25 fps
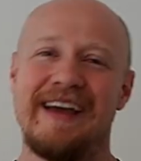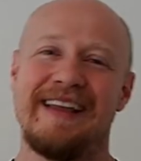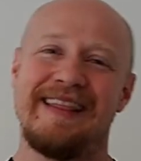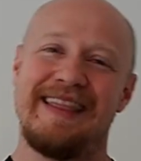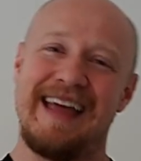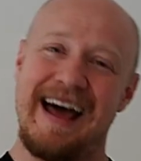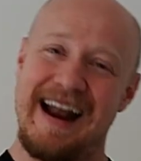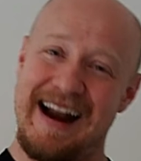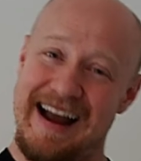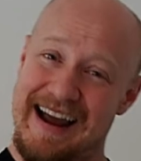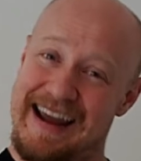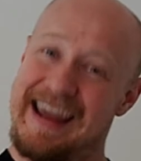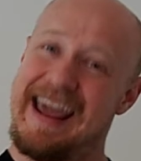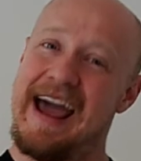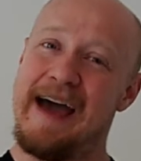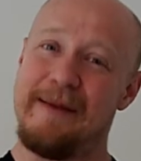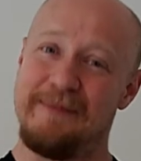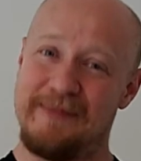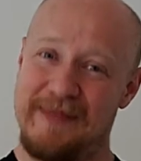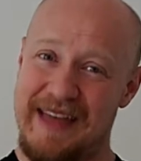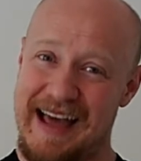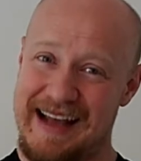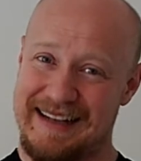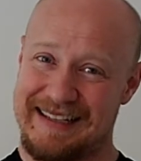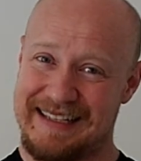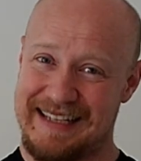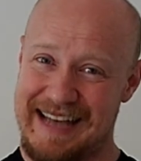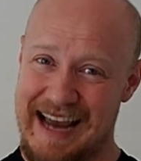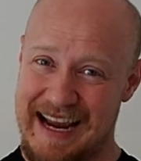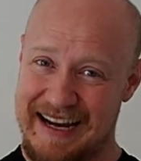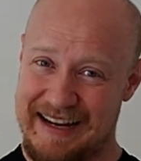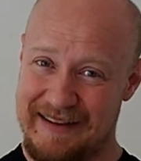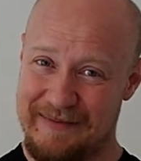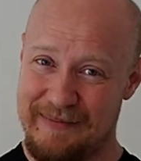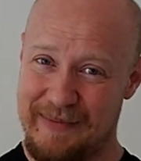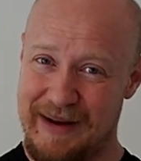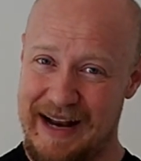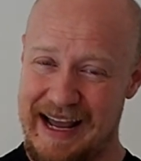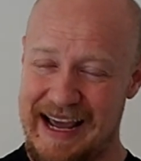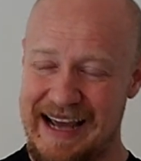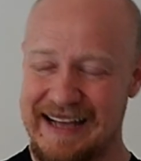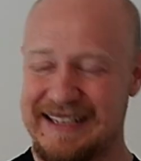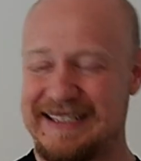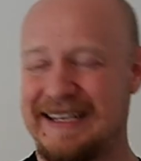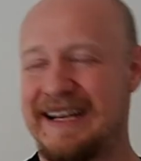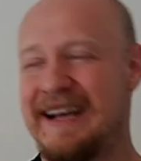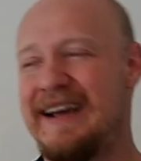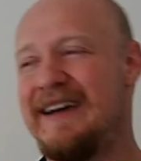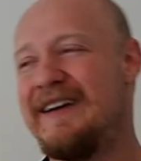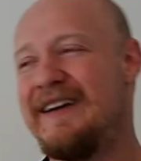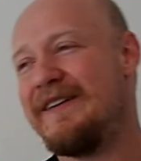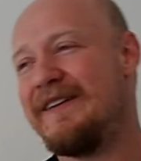that I kept that 2nd place.